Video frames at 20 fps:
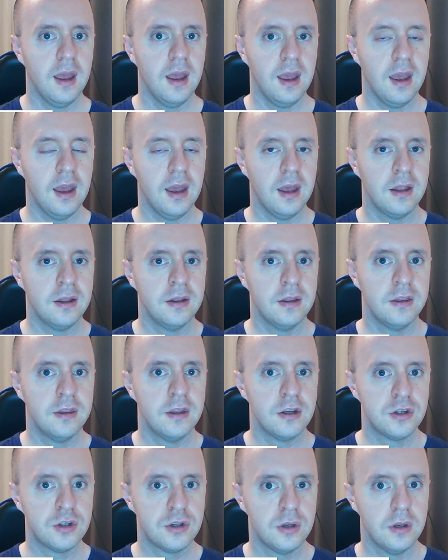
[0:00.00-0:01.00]
and
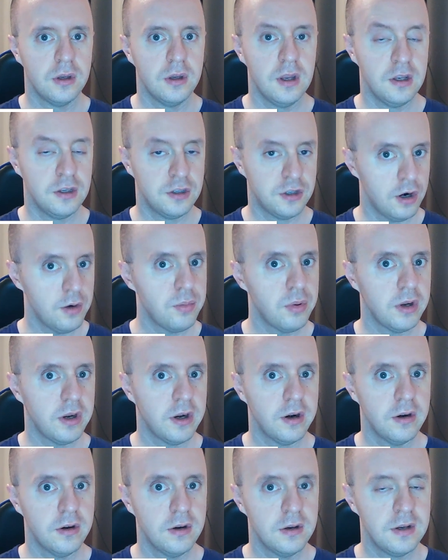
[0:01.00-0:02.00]
the
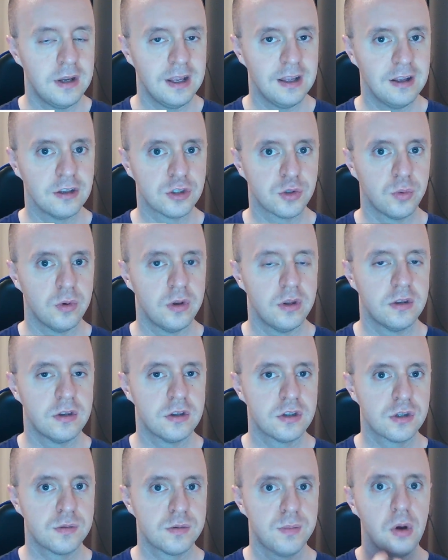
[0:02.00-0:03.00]
interpreter deals
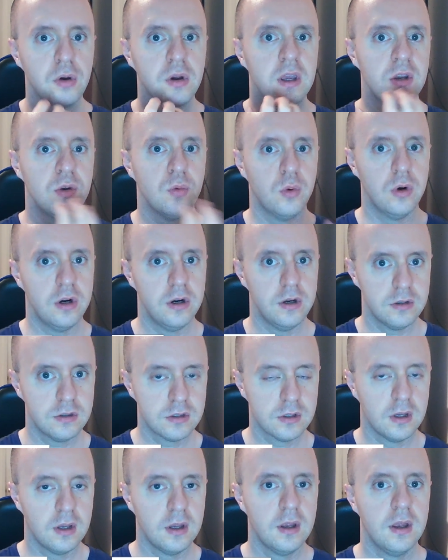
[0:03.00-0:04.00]
with spoken
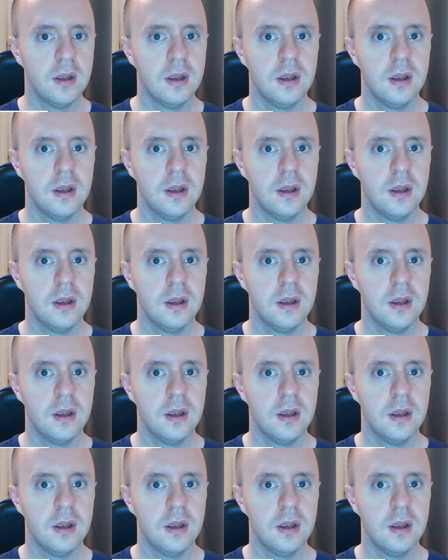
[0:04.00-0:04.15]
words.